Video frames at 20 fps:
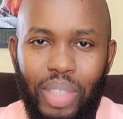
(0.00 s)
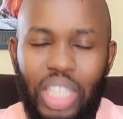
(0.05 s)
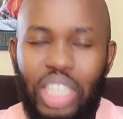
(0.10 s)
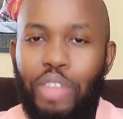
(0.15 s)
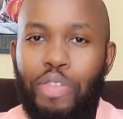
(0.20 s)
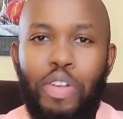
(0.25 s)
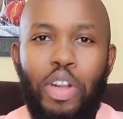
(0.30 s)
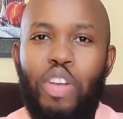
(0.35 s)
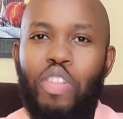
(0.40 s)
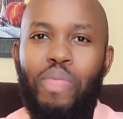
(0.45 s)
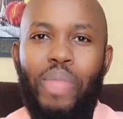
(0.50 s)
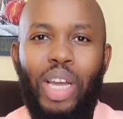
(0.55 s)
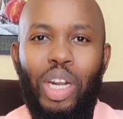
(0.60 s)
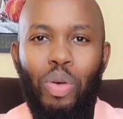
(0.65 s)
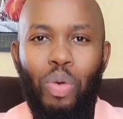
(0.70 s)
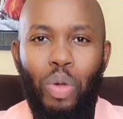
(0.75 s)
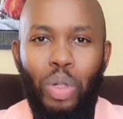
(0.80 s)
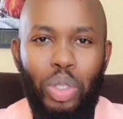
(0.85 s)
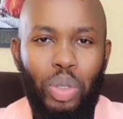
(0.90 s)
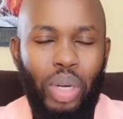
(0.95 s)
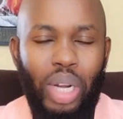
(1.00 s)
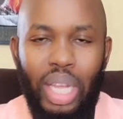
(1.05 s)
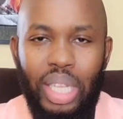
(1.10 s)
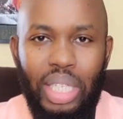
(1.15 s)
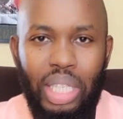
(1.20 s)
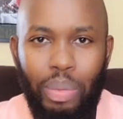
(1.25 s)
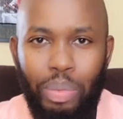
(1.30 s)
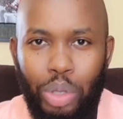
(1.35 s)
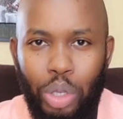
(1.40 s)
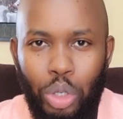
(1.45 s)
There's a friend of mine who also
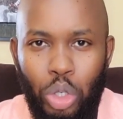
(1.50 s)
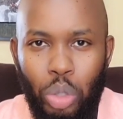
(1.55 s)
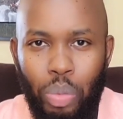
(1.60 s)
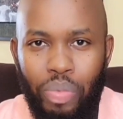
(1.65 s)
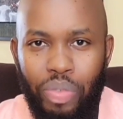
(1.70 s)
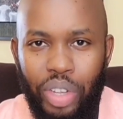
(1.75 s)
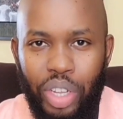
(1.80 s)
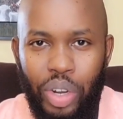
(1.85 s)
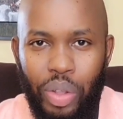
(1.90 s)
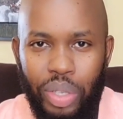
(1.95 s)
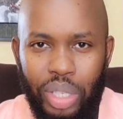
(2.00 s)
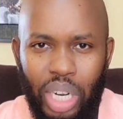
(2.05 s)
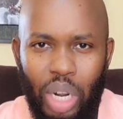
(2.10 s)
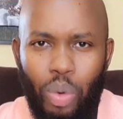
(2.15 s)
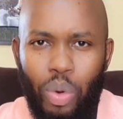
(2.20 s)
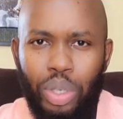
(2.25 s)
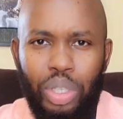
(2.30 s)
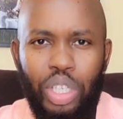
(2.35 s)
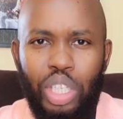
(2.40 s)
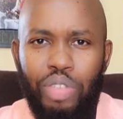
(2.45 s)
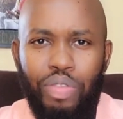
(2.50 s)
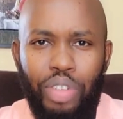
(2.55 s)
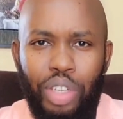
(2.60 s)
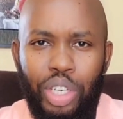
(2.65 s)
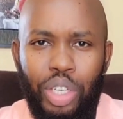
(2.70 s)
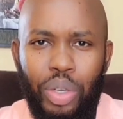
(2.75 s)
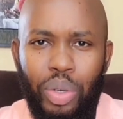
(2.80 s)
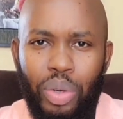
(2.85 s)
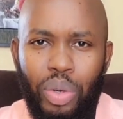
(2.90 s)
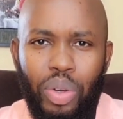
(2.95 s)
does some YouTube videos, and I watched his
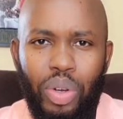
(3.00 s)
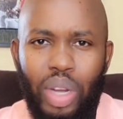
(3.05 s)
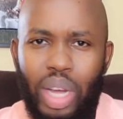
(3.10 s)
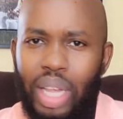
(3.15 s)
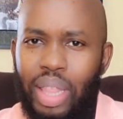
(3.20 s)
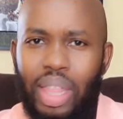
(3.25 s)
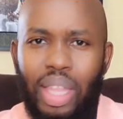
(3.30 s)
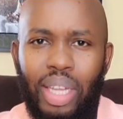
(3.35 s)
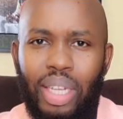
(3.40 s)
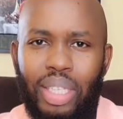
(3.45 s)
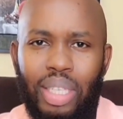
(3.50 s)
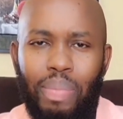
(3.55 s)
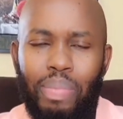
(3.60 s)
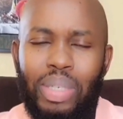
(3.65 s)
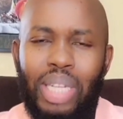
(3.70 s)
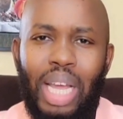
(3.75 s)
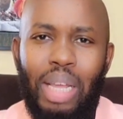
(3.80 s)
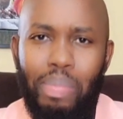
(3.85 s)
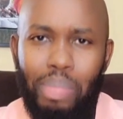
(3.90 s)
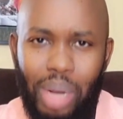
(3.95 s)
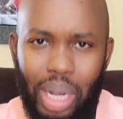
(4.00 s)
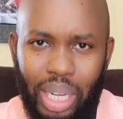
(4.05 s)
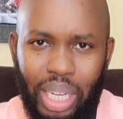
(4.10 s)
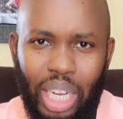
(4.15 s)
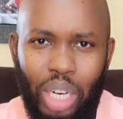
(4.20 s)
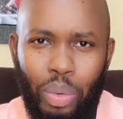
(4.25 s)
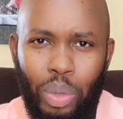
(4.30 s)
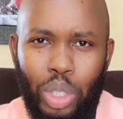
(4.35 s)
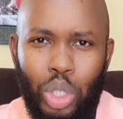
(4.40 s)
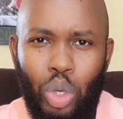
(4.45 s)
video, I think, some time
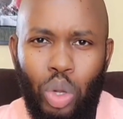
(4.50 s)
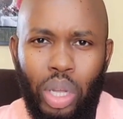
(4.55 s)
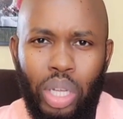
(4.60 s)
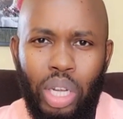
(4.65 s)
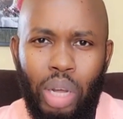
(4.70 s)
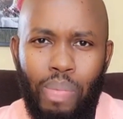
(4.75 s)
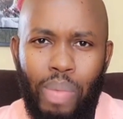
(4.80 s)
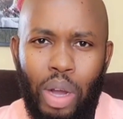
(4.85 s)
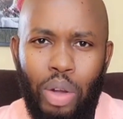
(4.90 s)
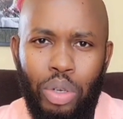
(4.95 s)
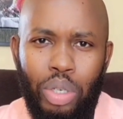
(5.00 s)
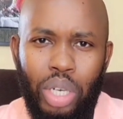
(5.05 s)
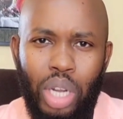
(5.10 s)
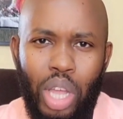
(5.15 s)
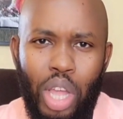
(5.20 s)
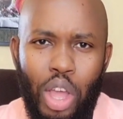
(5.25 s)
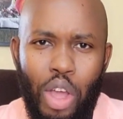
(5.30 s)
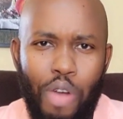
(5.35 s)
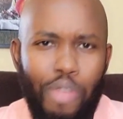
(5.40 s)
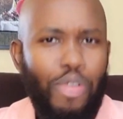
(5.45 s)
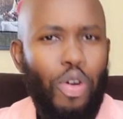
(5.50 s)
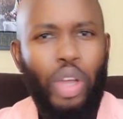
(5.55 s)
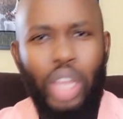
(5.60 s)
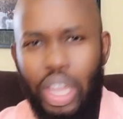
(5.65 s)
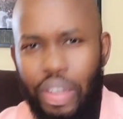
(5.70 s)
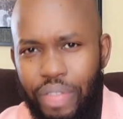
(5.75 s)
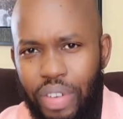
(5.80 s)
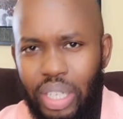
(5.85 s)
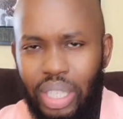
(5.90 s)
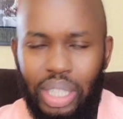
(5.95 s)
back, and he was talking about
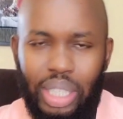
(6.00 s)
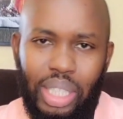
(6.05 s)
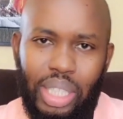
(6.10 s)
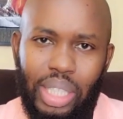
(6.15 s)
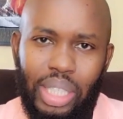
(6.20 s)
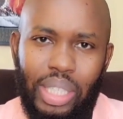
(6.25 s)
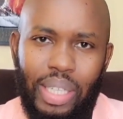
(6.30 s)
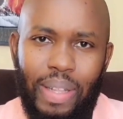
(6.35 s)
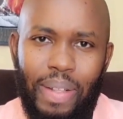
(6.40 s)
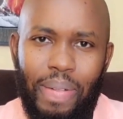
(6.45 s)
forgiveness.